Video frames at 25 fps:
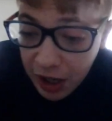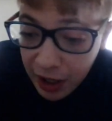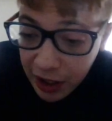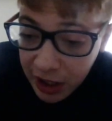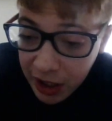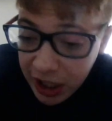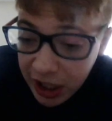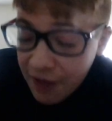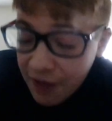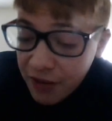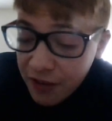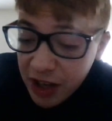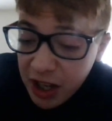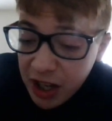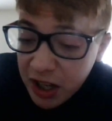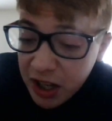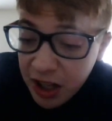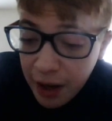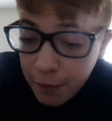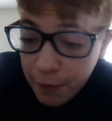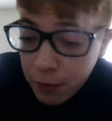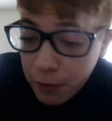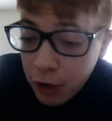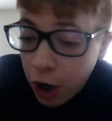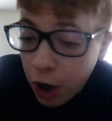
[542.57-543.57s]
70
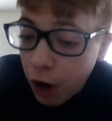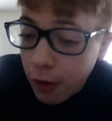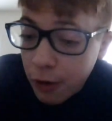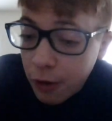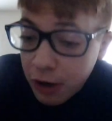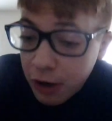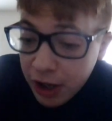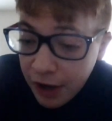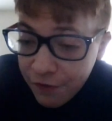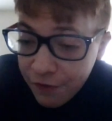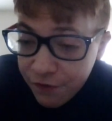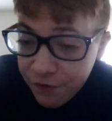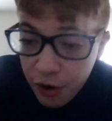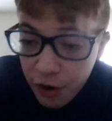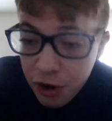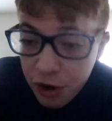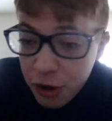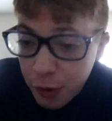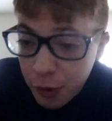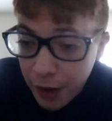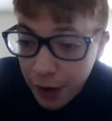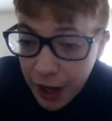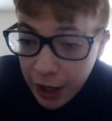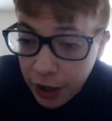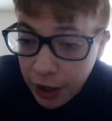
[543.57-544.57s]
some dollars at
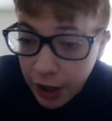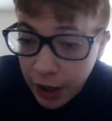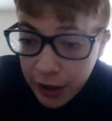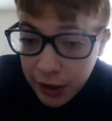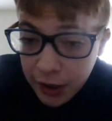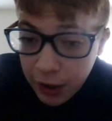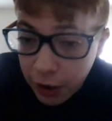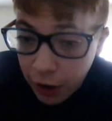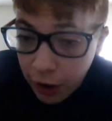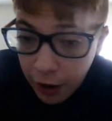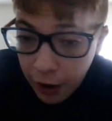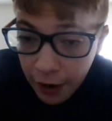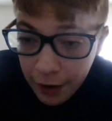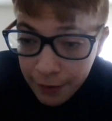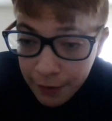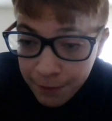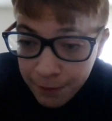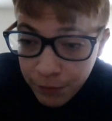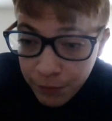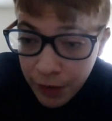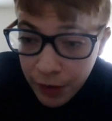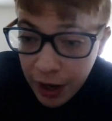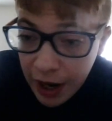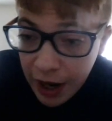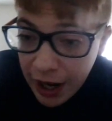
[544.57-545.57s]
first when I got the card.
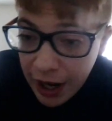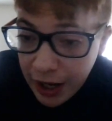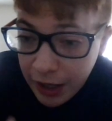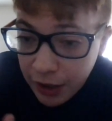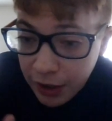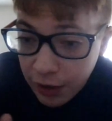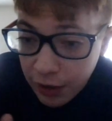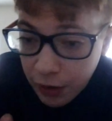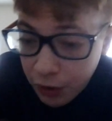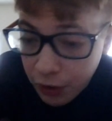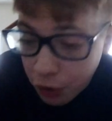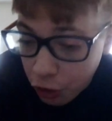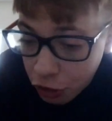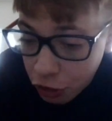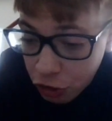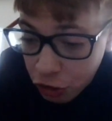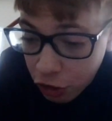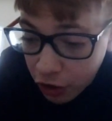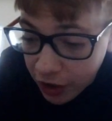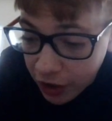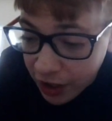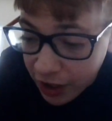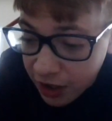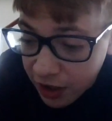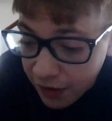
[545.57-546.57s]
I
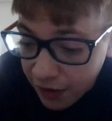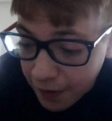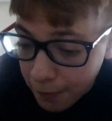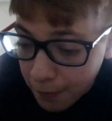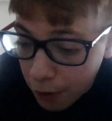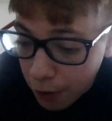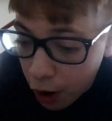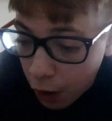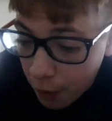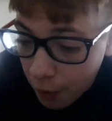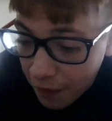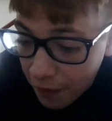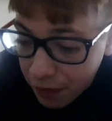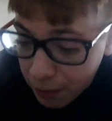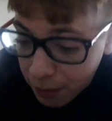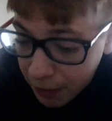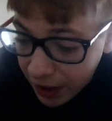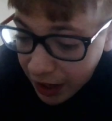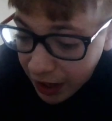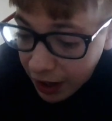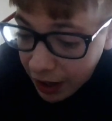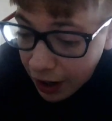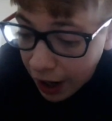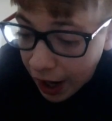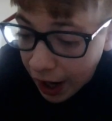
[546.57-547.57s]
took it to the mall with
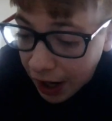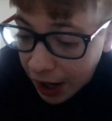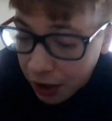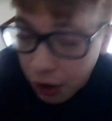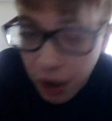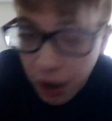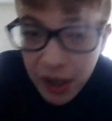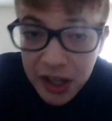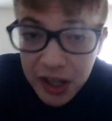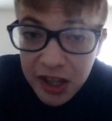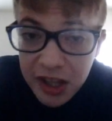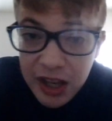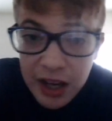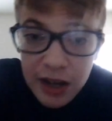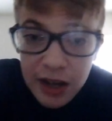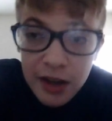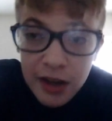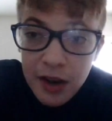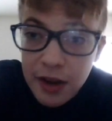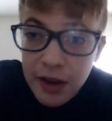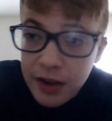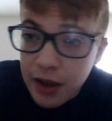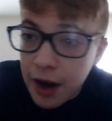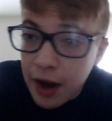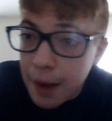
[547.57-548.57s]
me, I lost it,
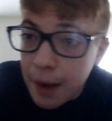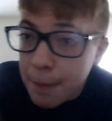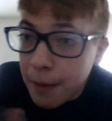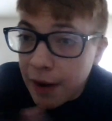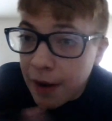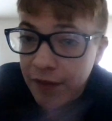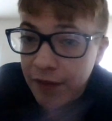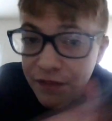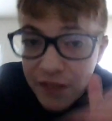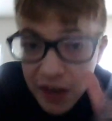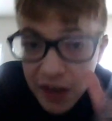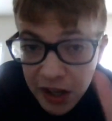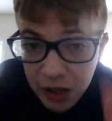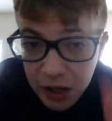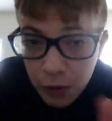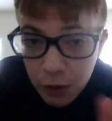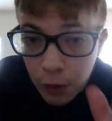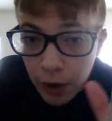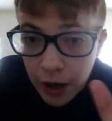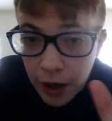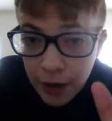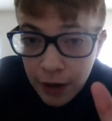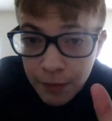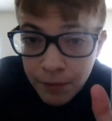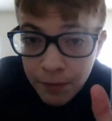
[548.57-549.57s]
I bought this
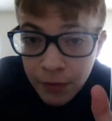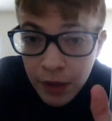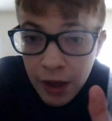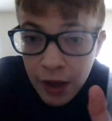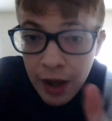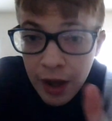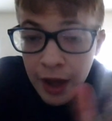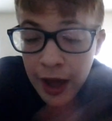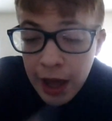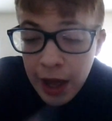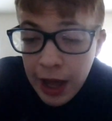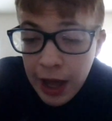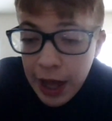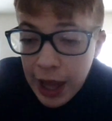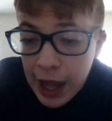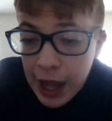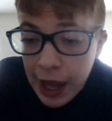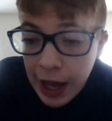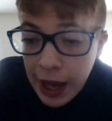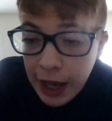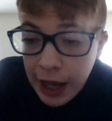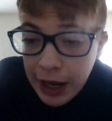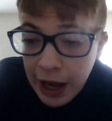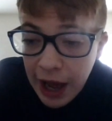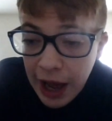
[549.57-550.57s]
one,
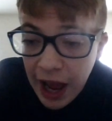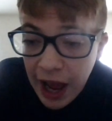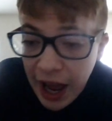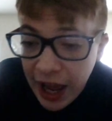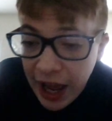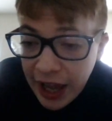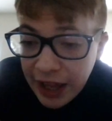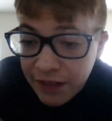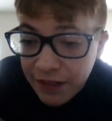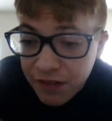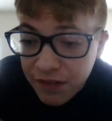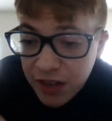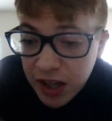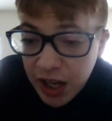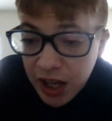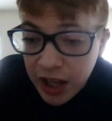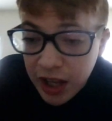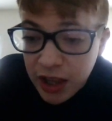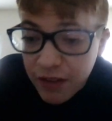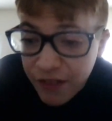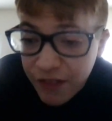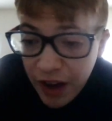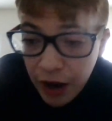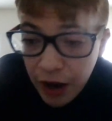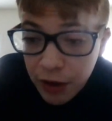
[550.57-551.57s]
and I've seen
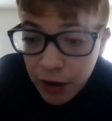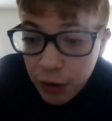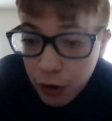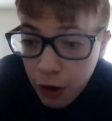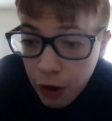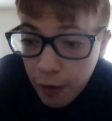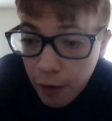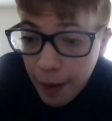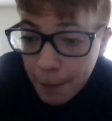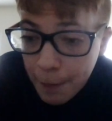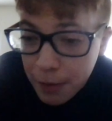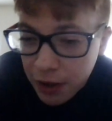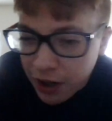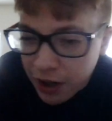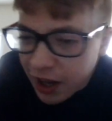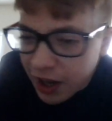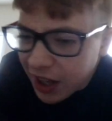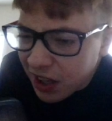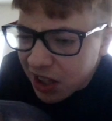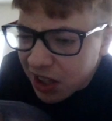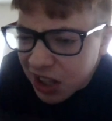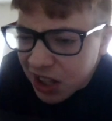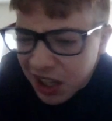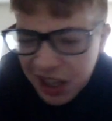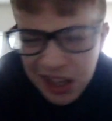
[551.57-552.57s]
the value go up to
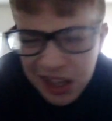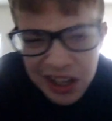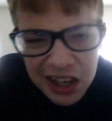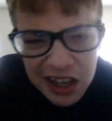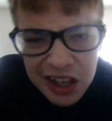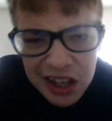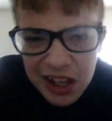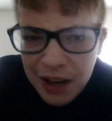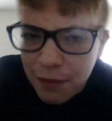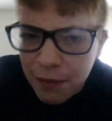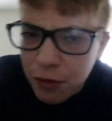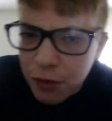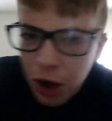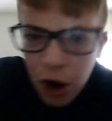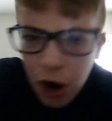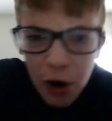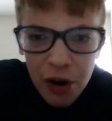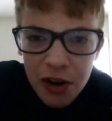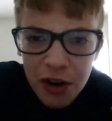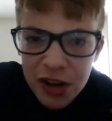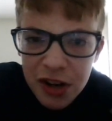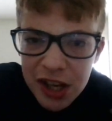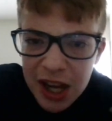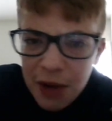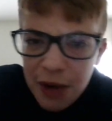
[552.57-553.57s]
like 60 some
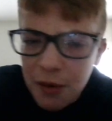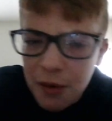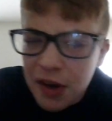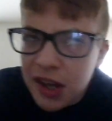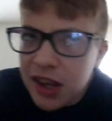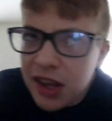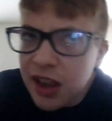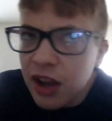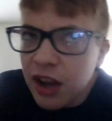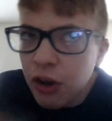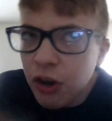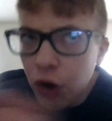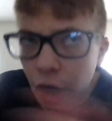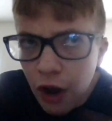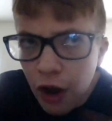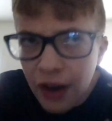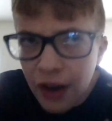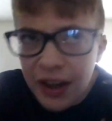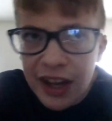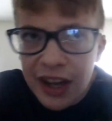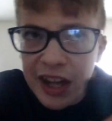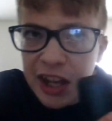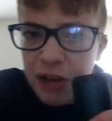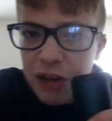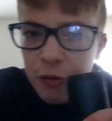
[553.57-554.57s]
dollars. It was, the
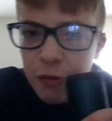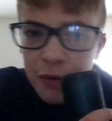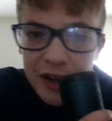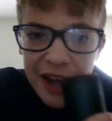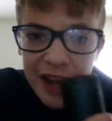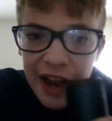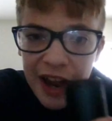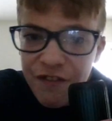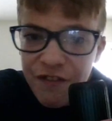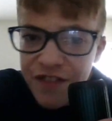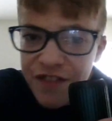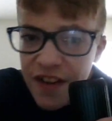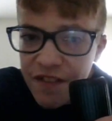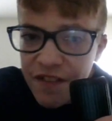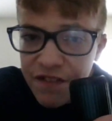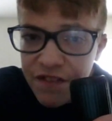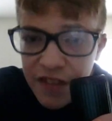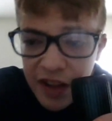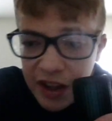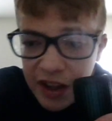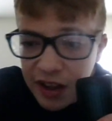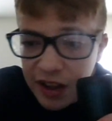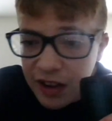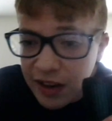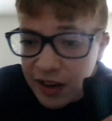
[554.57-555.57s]
longest was at
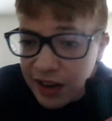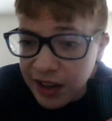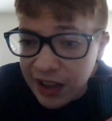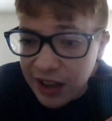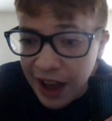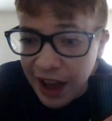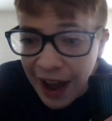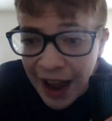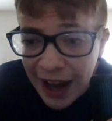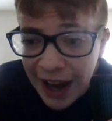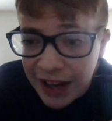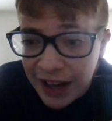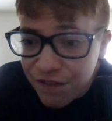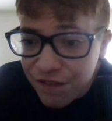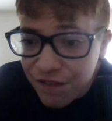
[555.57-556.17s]
$59, $57,